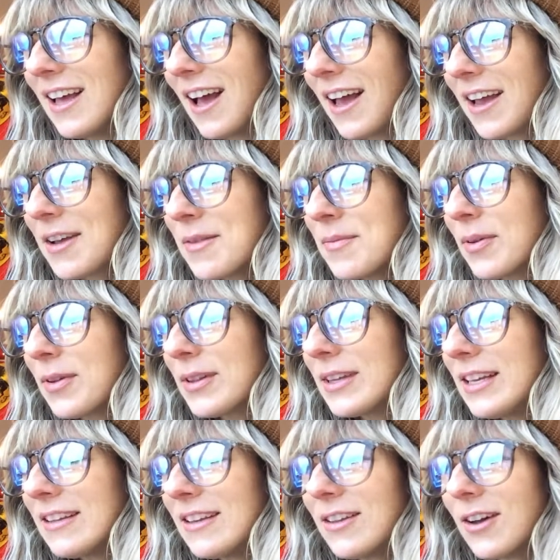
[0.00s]
I
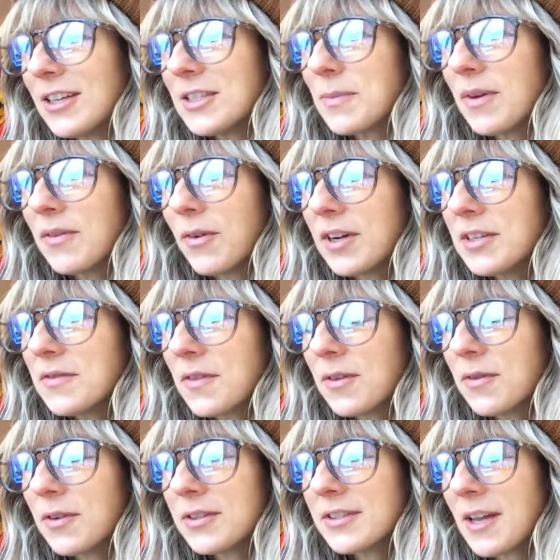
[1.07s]
completely lost my voice for the
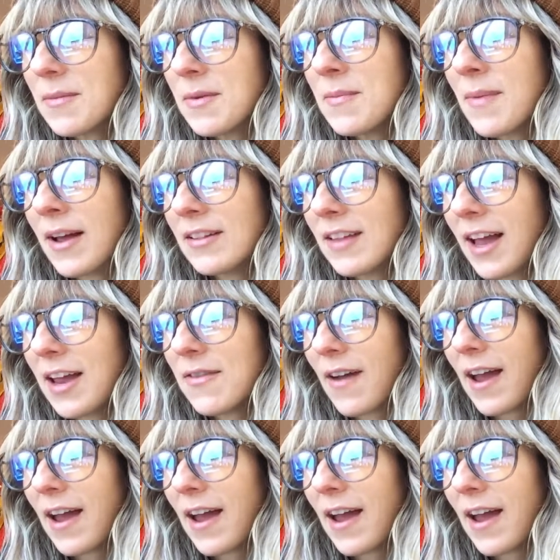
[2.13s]
first time in my life.